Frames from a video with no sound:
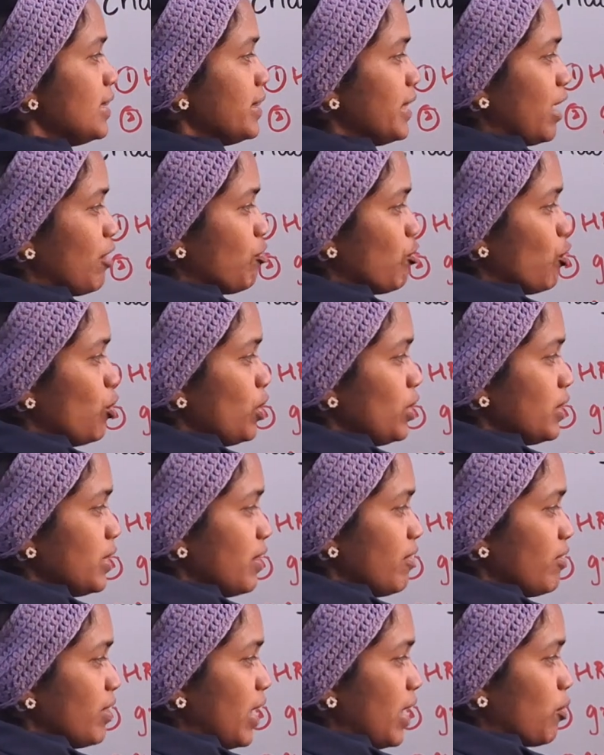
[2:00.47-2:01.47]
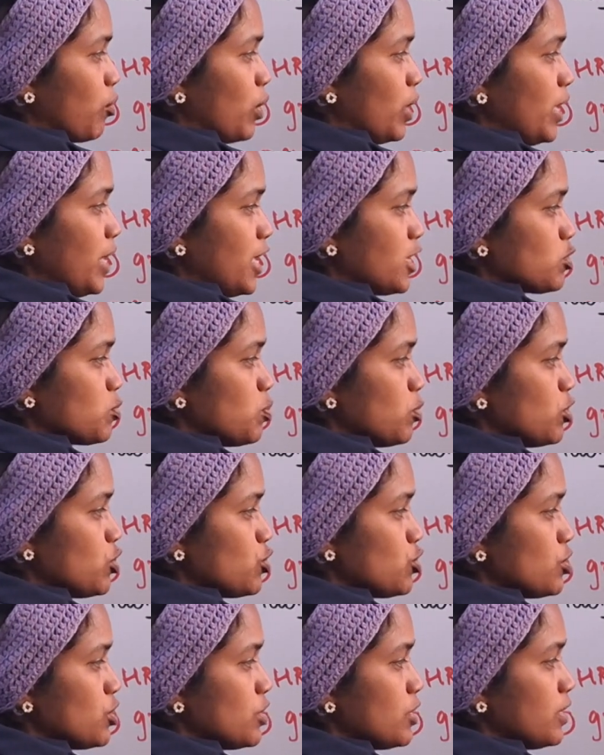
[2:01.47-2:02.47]
Therefore, we are only
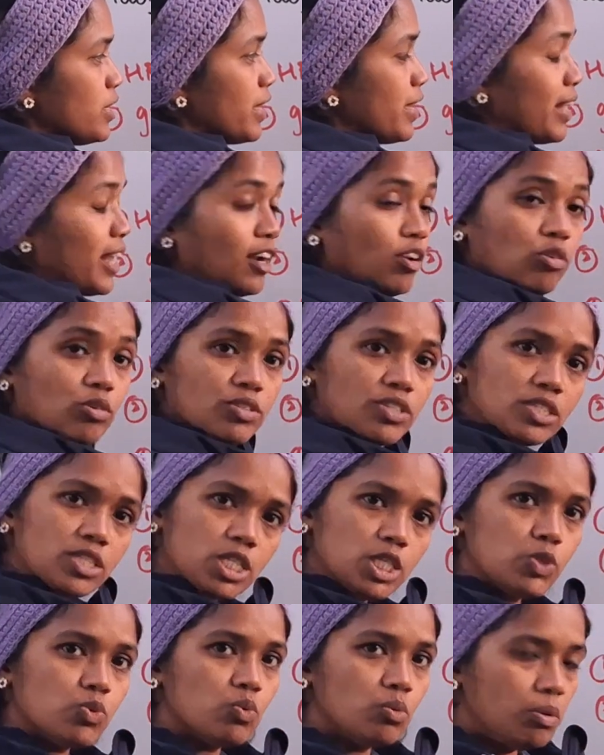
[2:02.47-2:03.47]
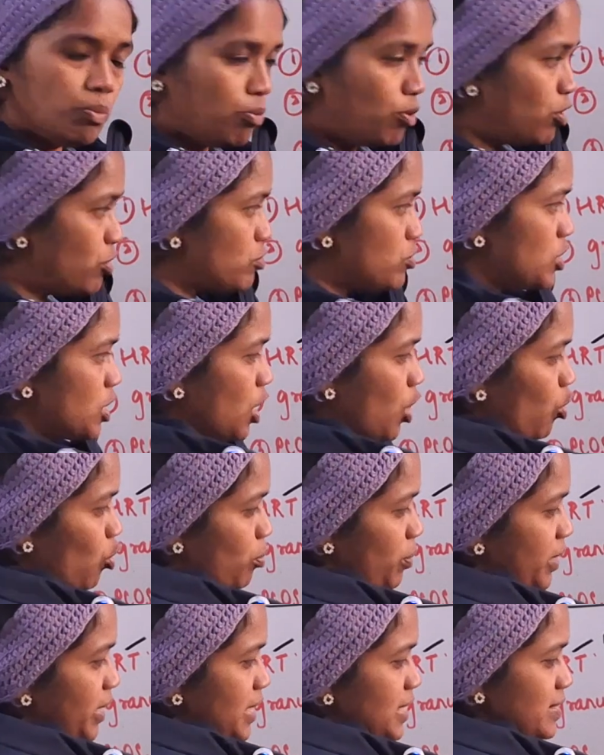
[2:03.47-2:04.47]
exposed to the granulosa cells will be producing
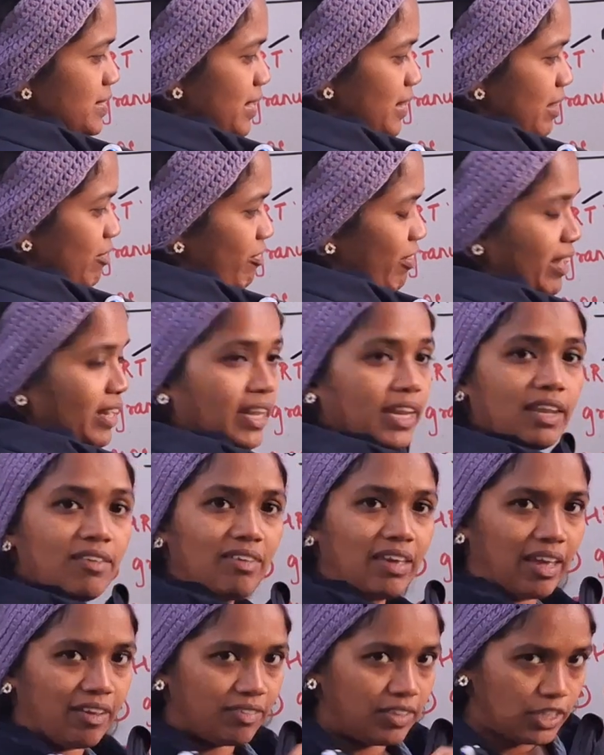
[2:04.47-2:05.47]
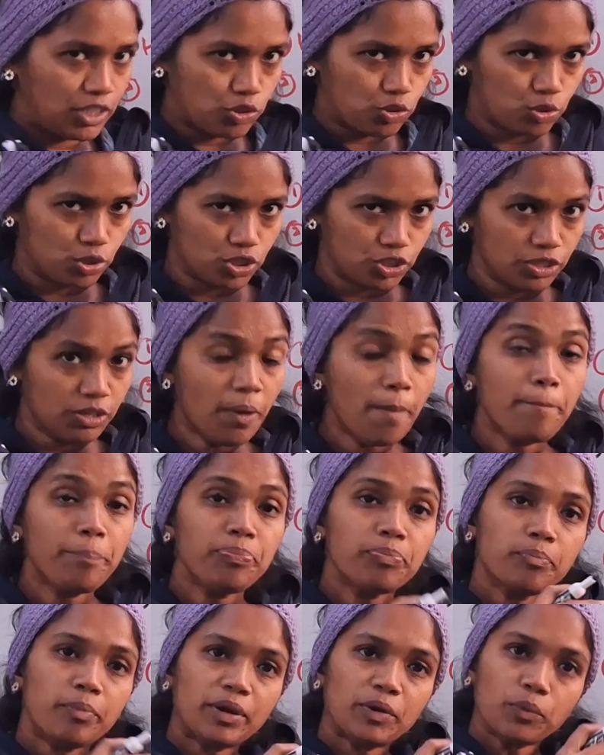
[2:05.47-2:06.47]
aromatase, and finally we have the estrogen.
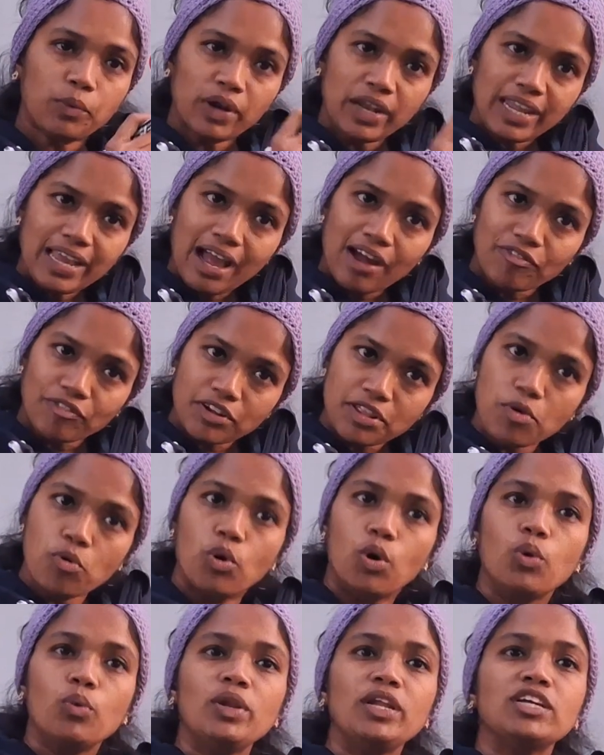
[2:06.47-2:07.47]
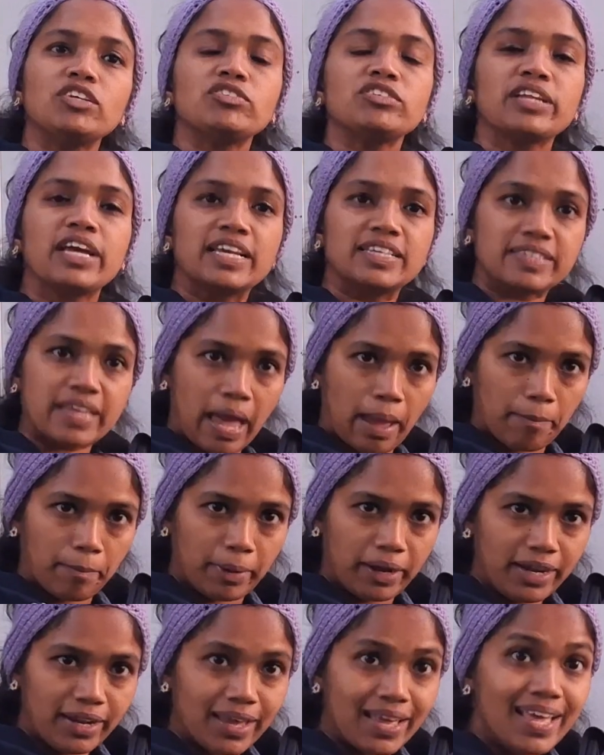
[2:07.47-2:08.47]
But only after the ovulation has
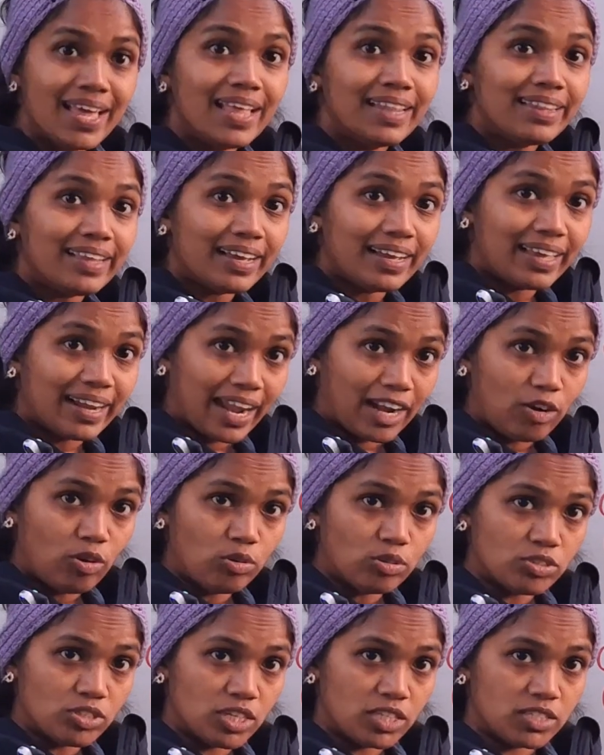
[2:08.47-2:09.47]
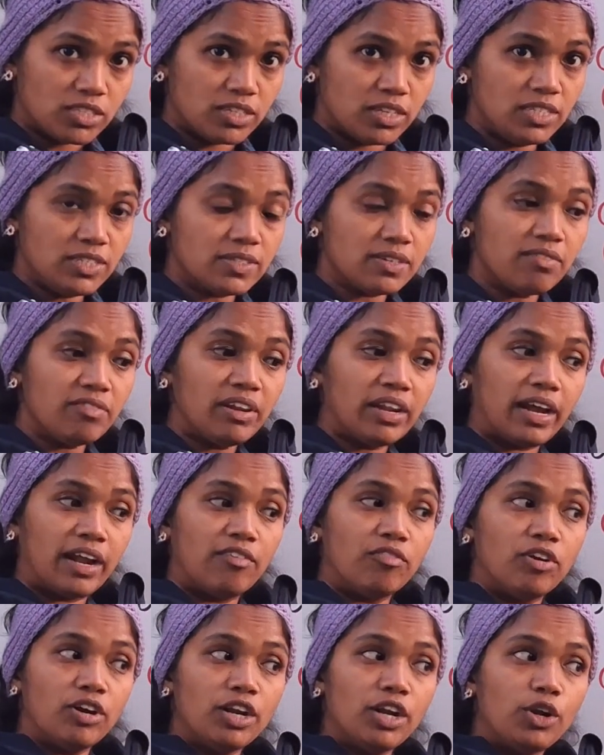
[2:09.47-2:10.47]
happened, the granulosa cells will
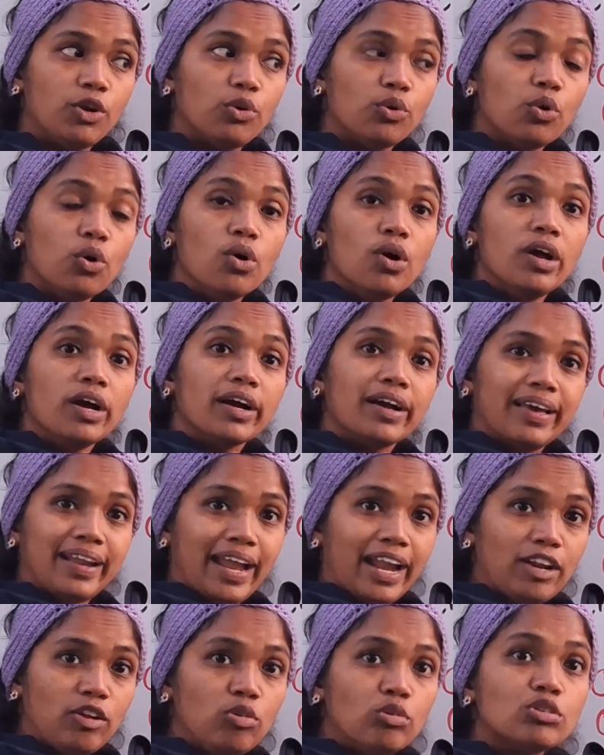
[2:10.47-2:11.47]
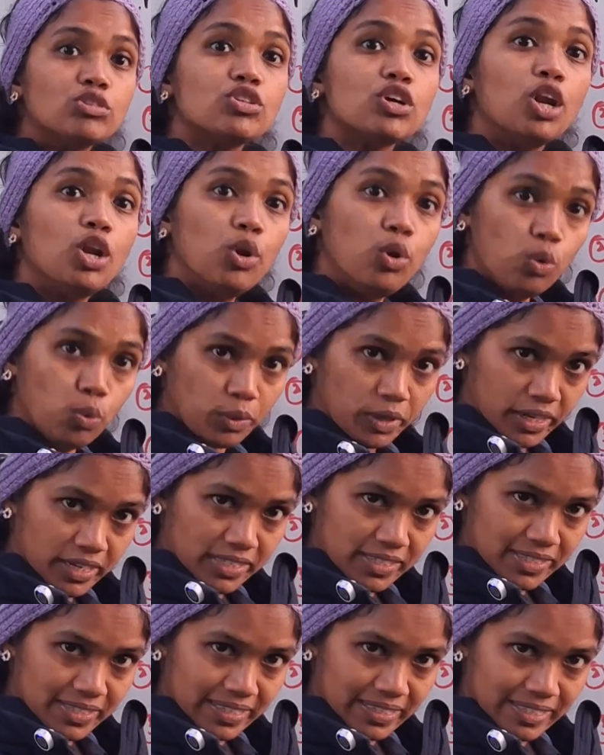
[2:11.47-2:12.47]
convert into granulosa
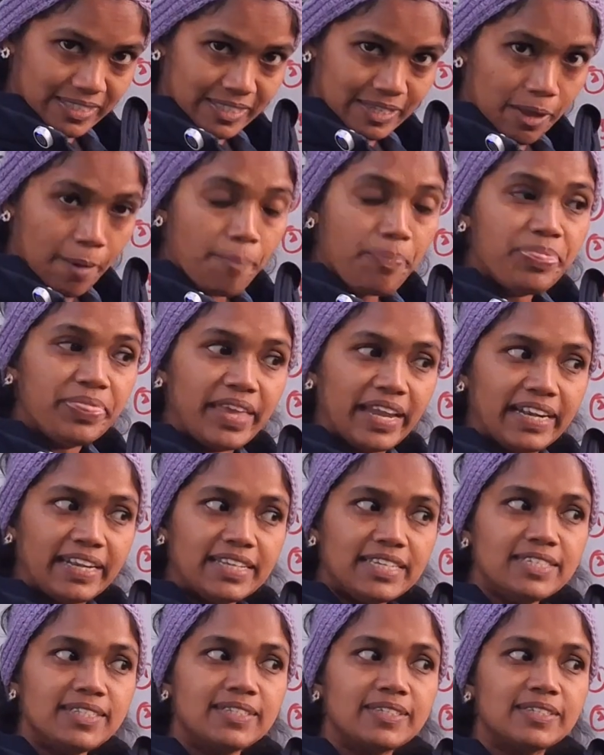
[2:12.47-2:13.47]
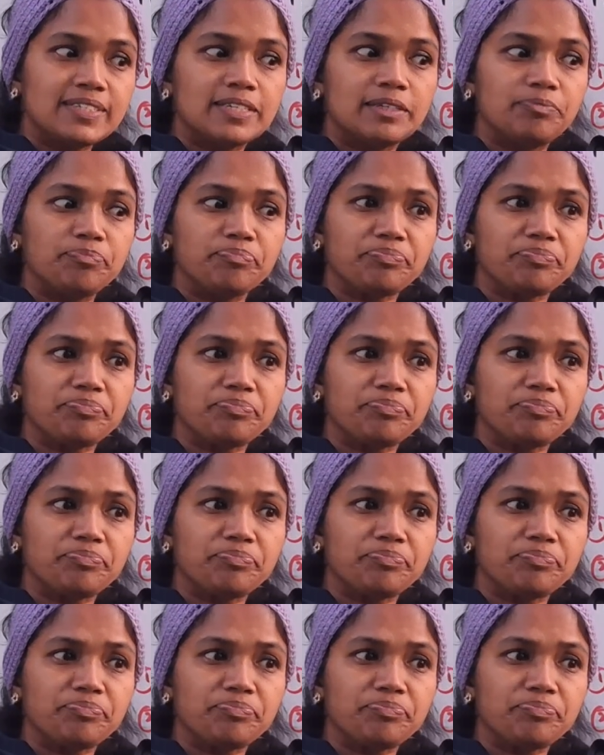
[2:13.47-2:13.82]
lutein cells. That is,